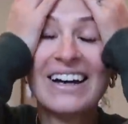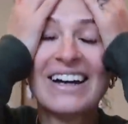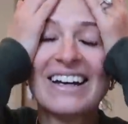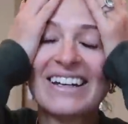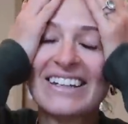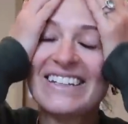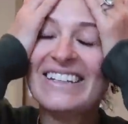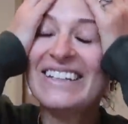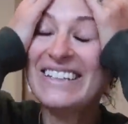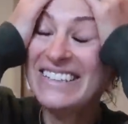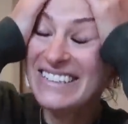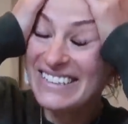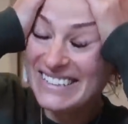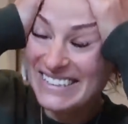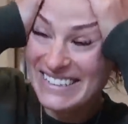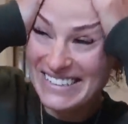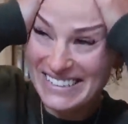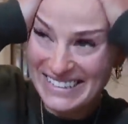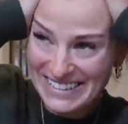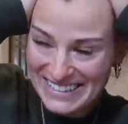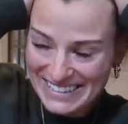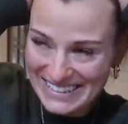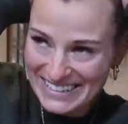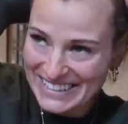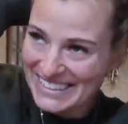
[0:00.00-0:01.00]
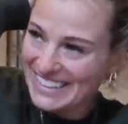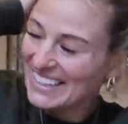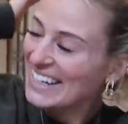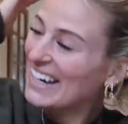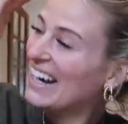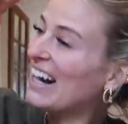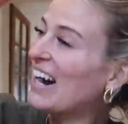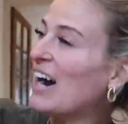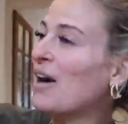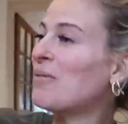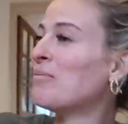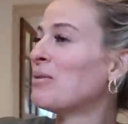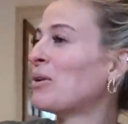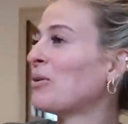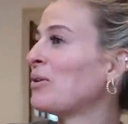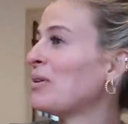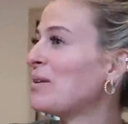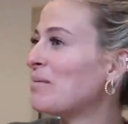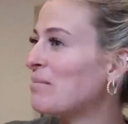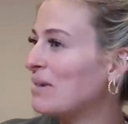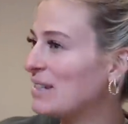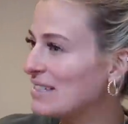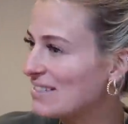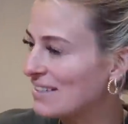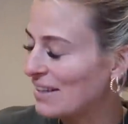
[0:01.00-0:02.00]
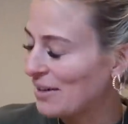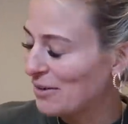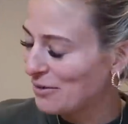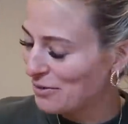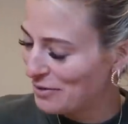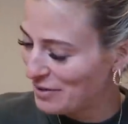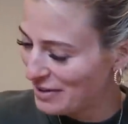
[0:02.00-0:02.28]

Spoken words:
I'm annoyed at myself.